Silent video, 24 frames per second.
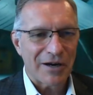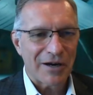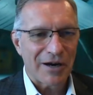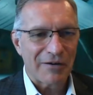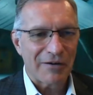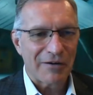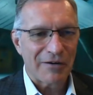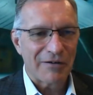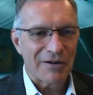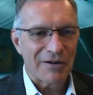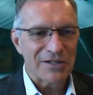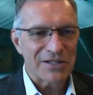
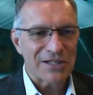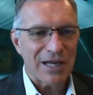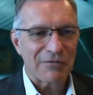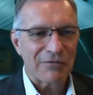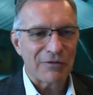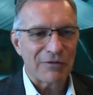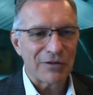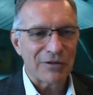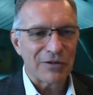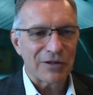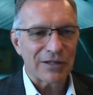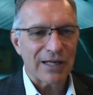areas that we
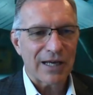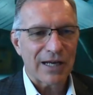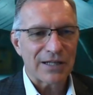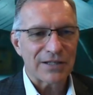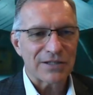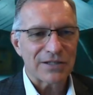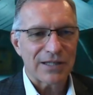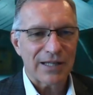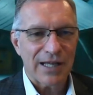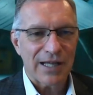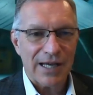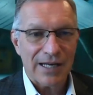look at.
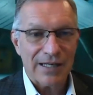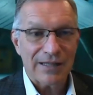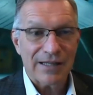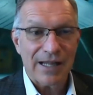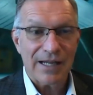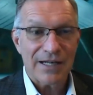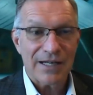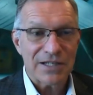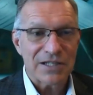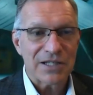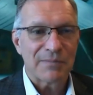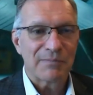So that
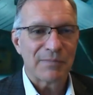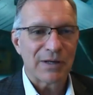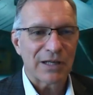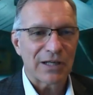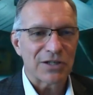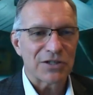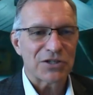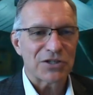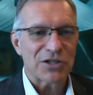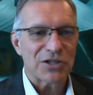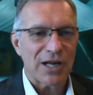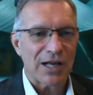that is the
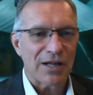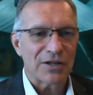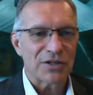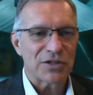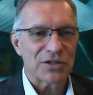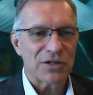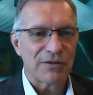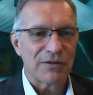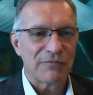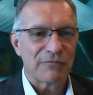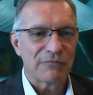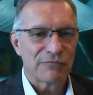biggest challenge.
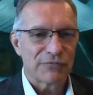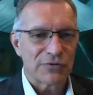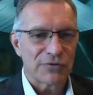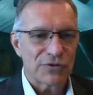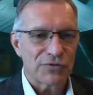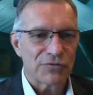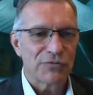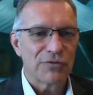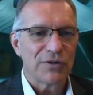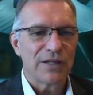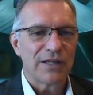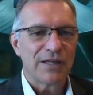And
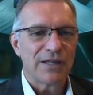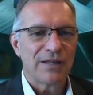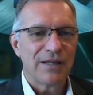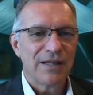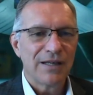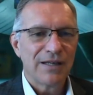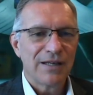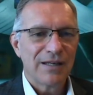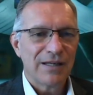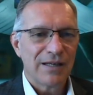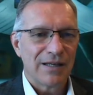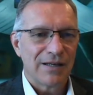truly
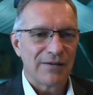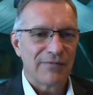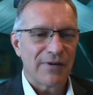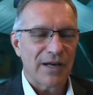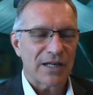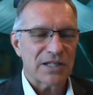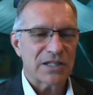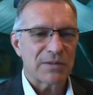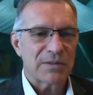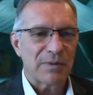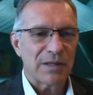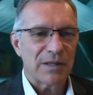
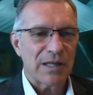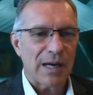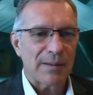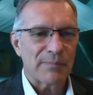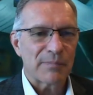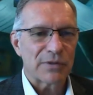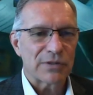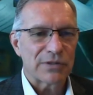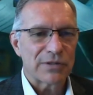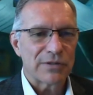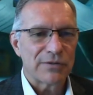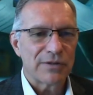investable
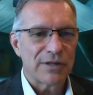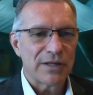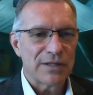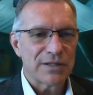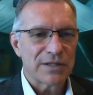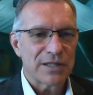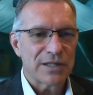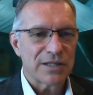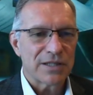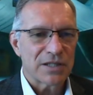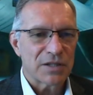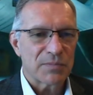
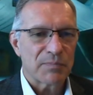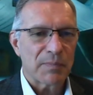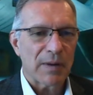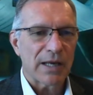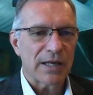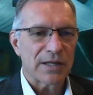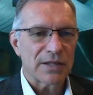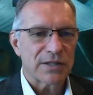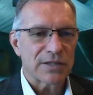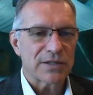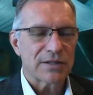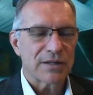opportunities in
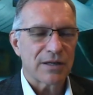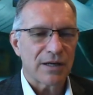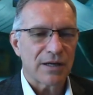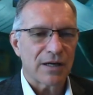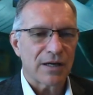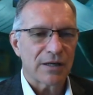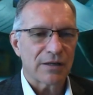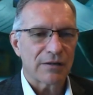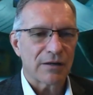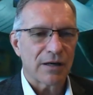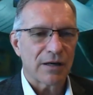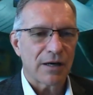space
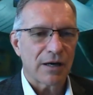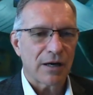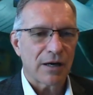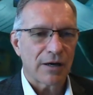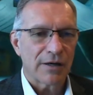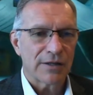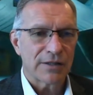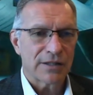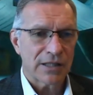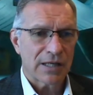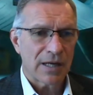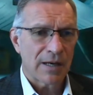are
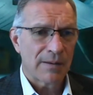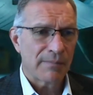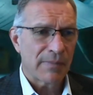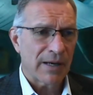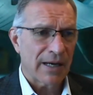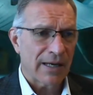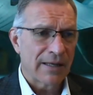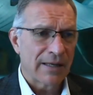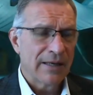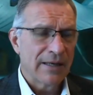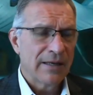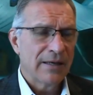hard to come
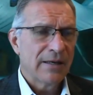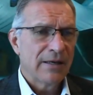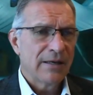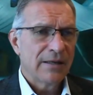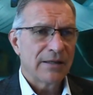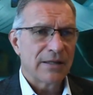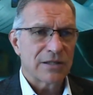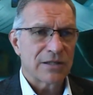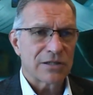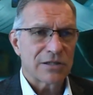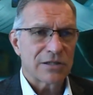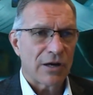by.
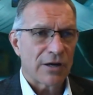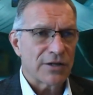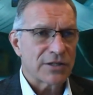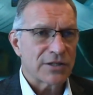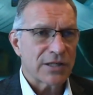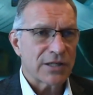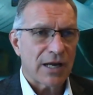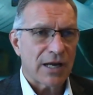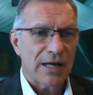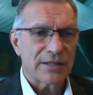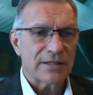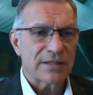These
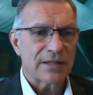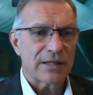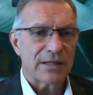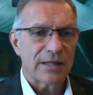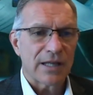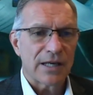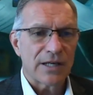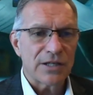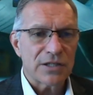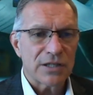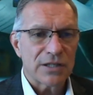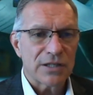large
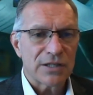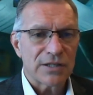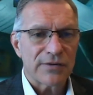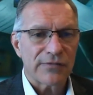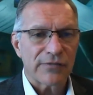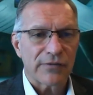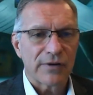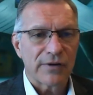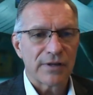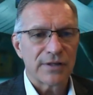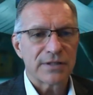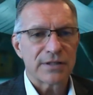constellations,
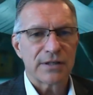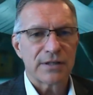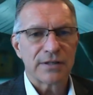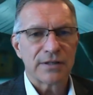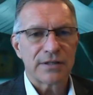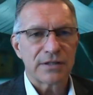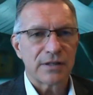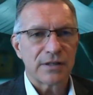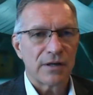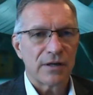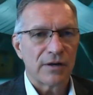for instance, you